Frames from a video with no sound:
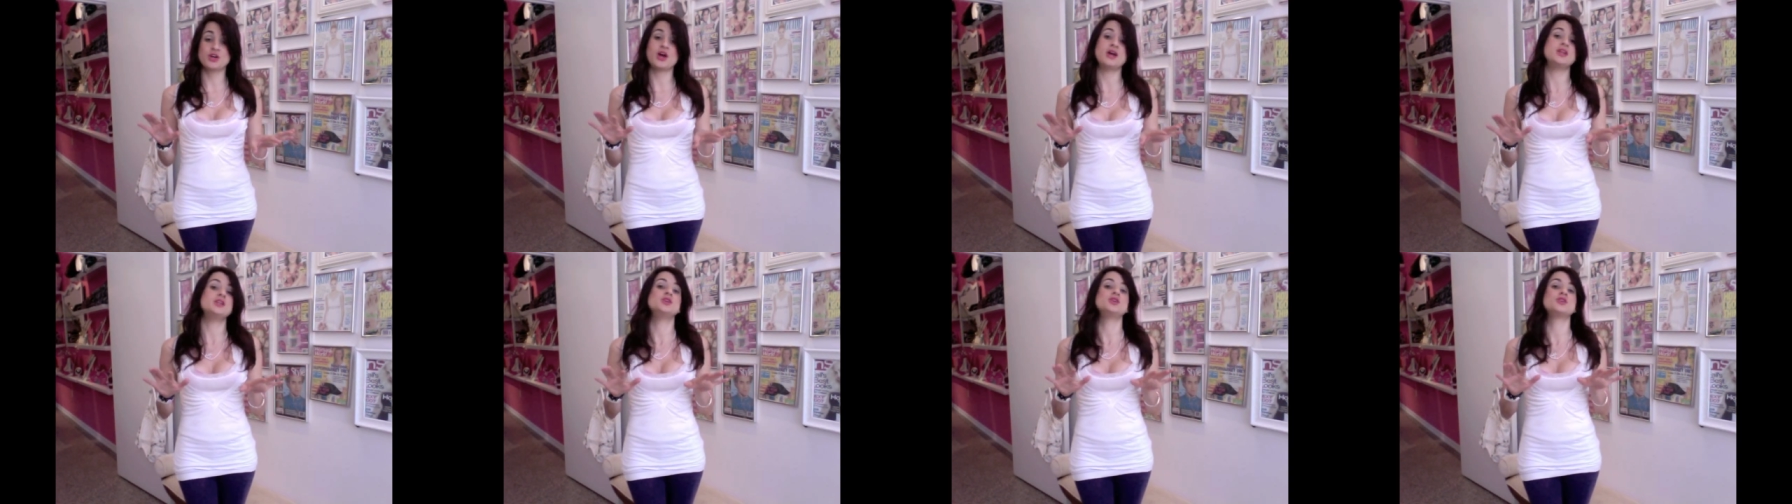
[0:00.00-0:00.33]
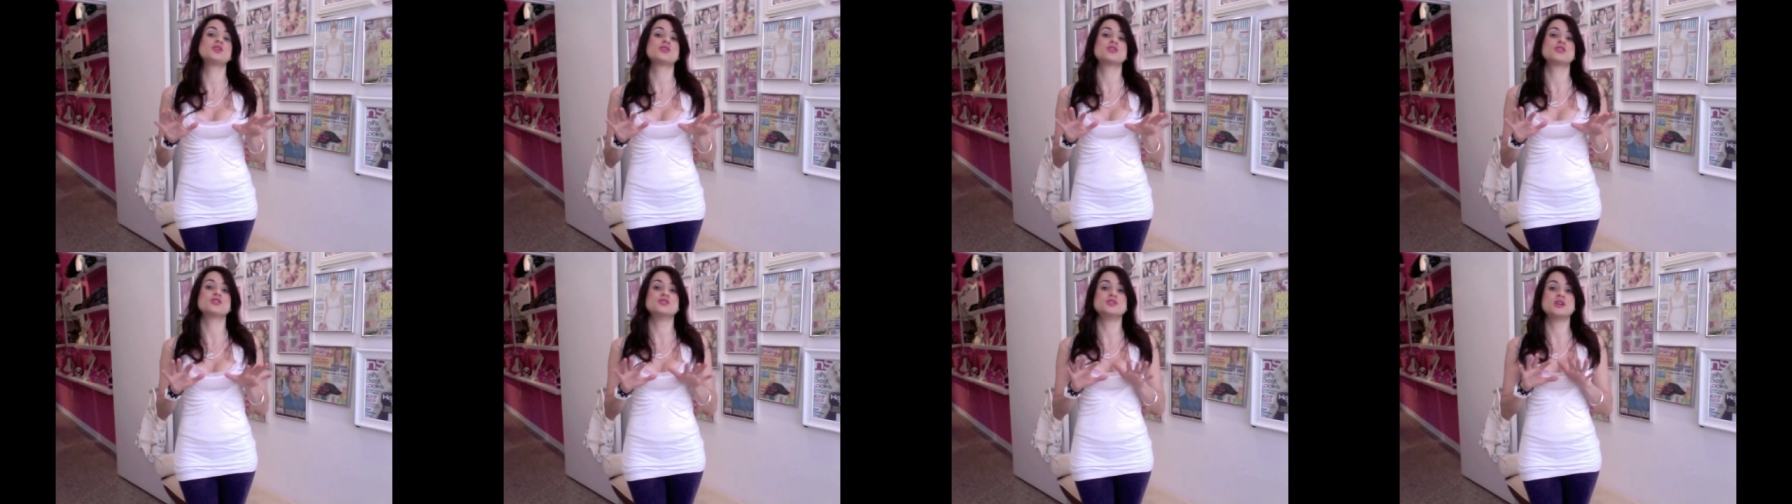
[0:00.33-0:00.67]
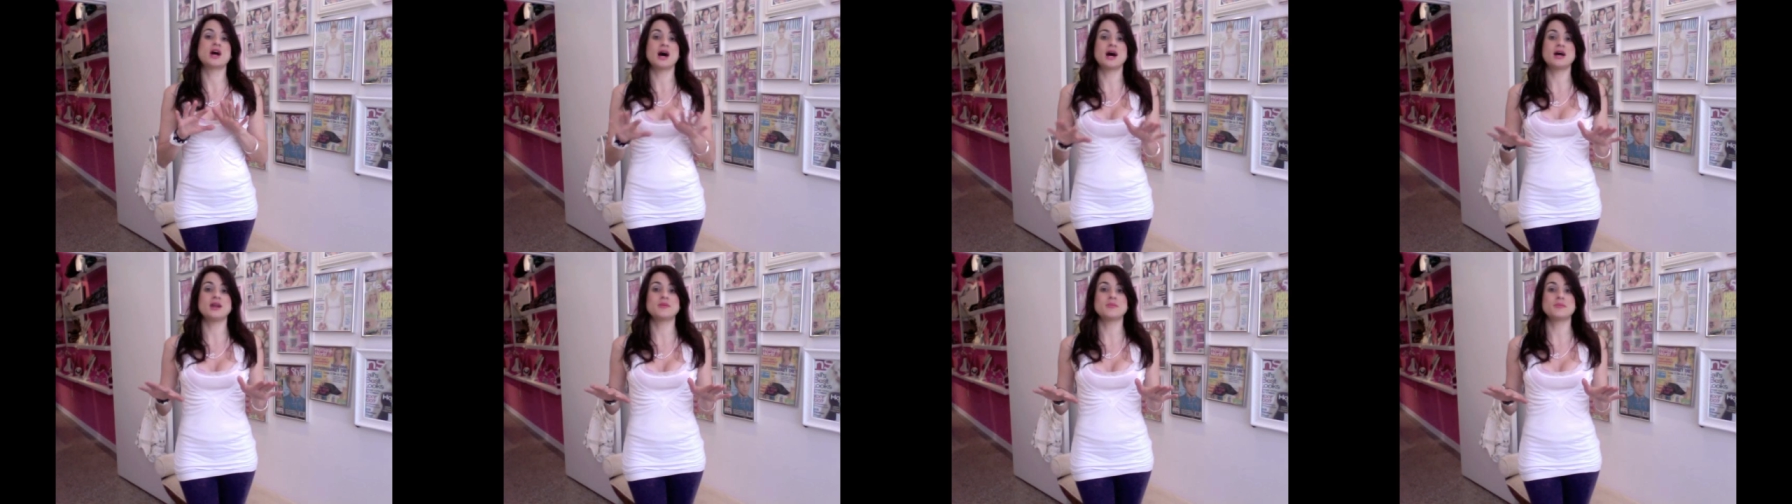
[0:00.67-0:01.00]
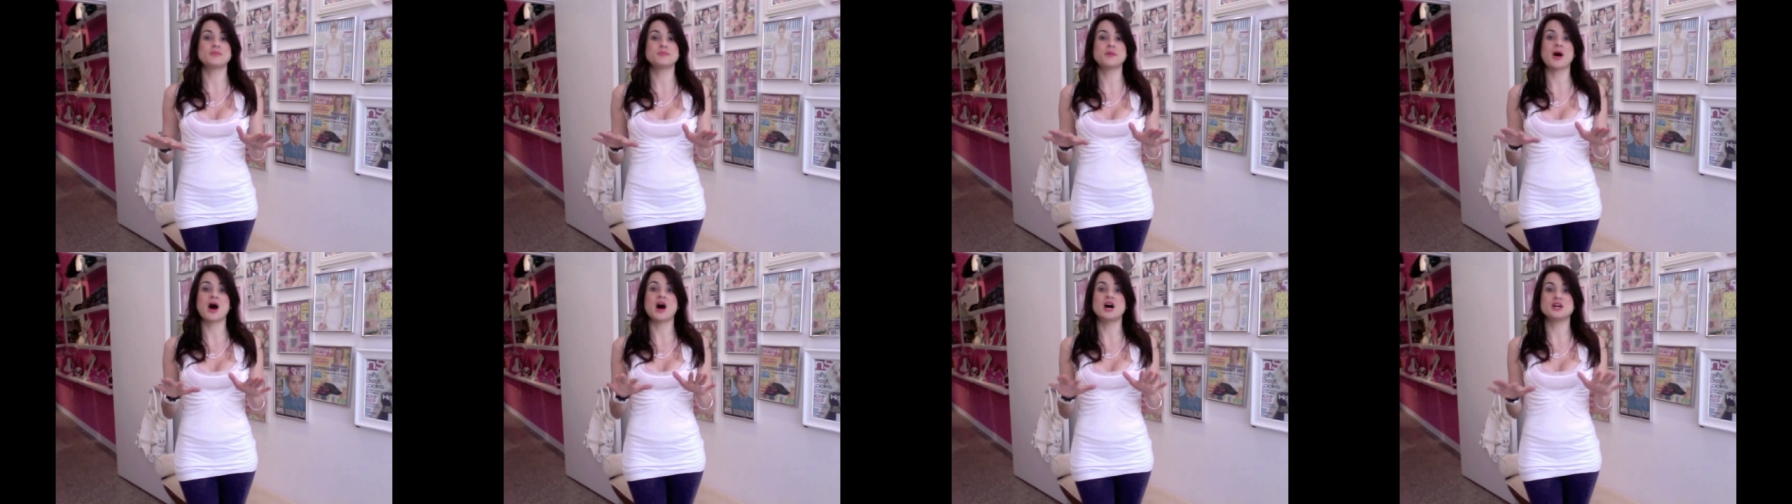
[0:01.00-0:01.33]
and you're not
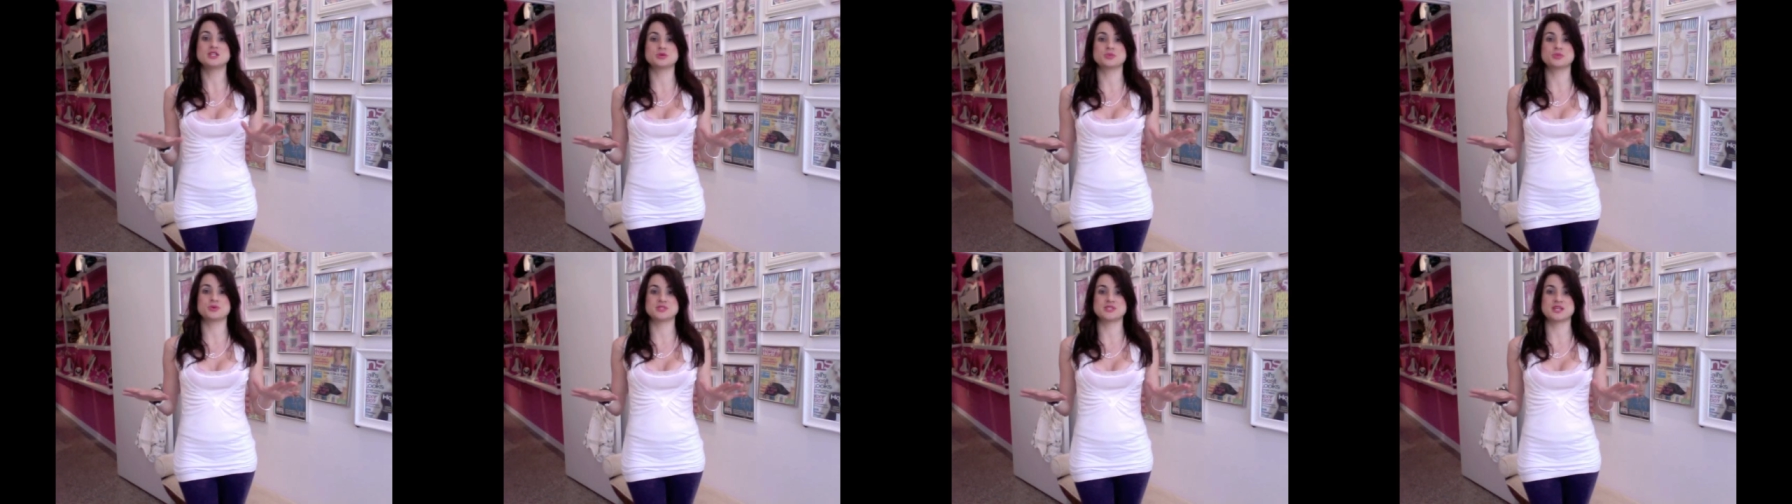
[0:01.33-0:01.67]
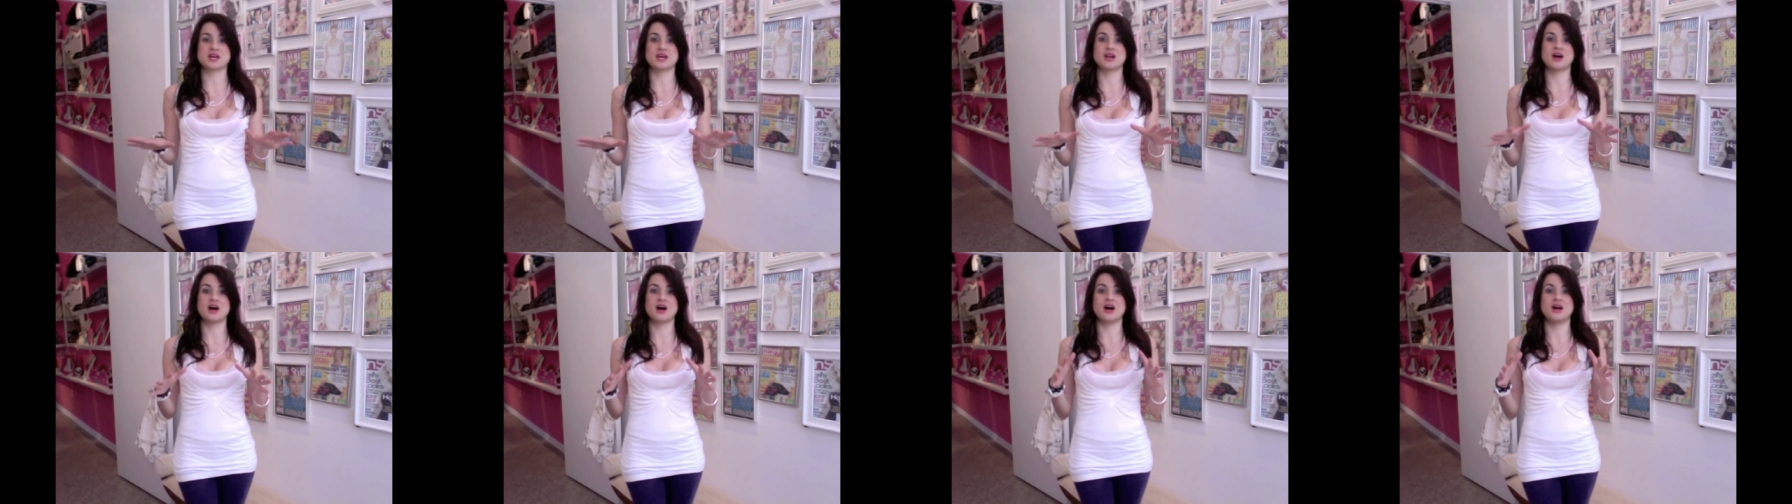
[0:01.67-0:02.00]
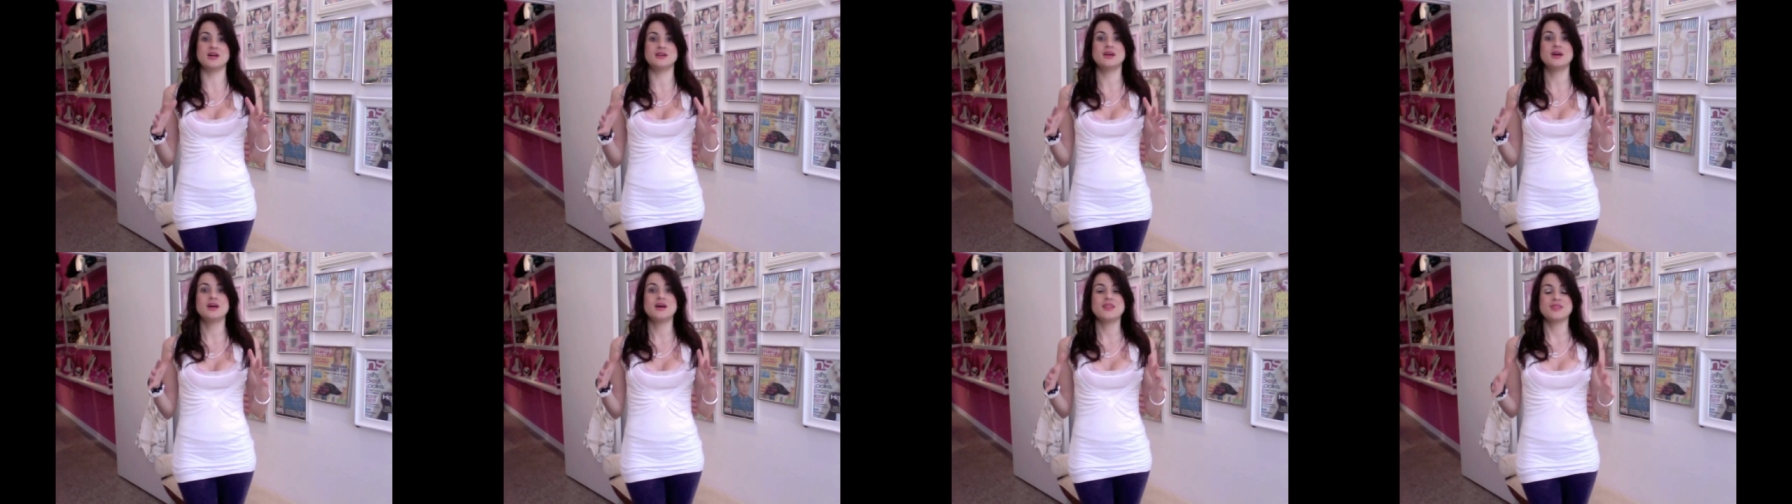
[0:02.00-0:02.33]
100% on